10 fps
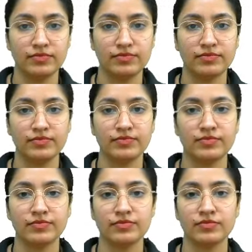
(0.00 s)

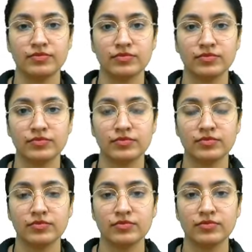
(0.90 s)

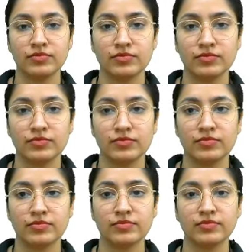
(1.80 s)

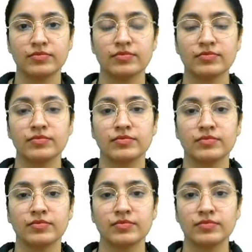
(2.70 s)

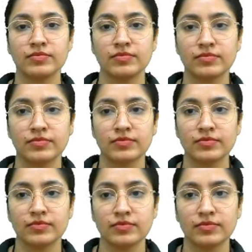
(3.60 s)

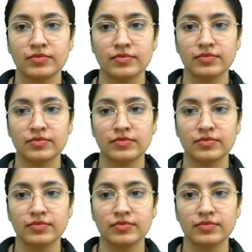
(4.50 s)
[no speech]